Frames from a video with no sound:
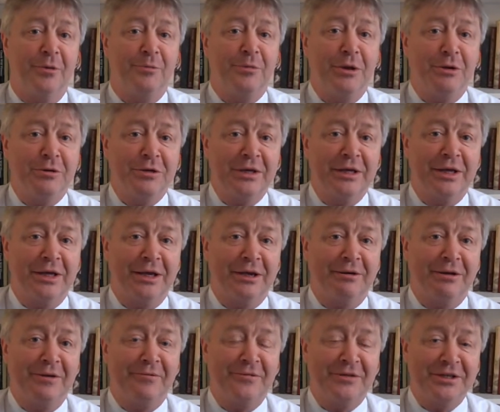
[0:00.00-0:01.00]
beauty
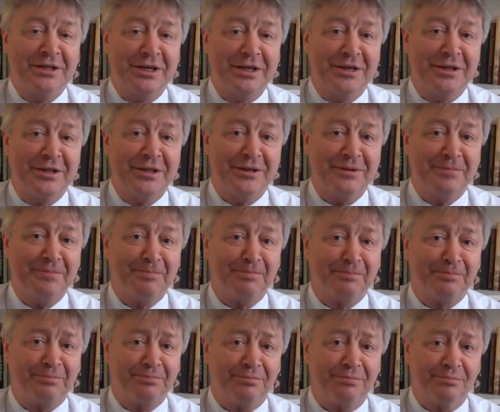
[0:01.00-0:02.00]
care advertising,
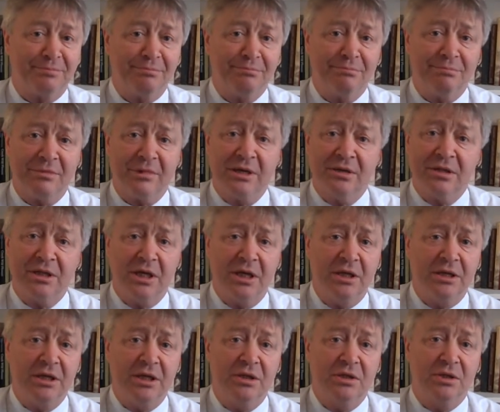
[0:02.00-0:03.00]

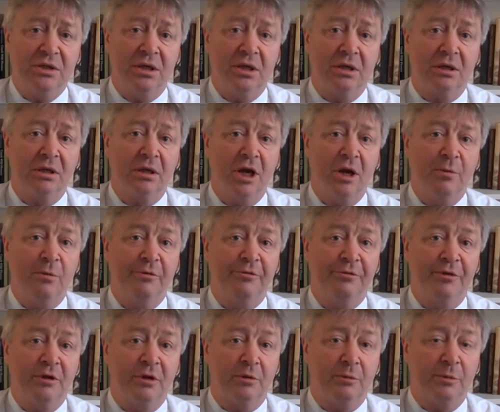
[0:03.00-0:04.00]
turned into a global
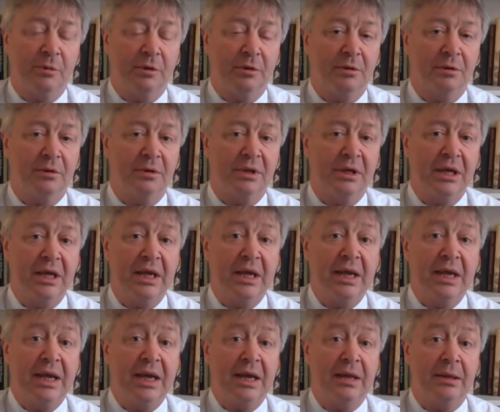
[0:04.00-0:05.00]
phenomenon.
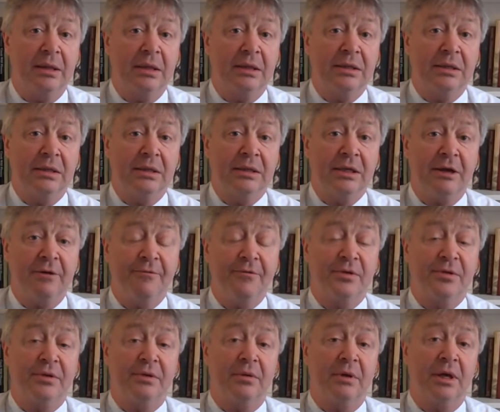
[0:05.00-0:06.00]
And
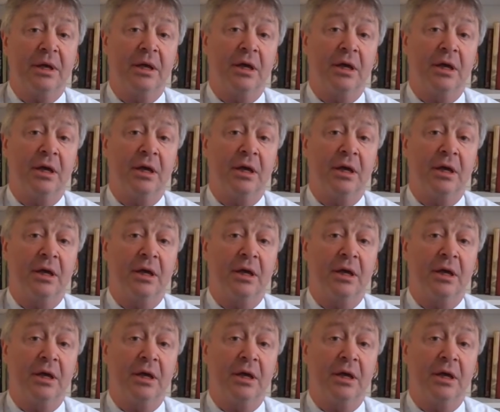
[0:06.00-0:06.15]
Dove's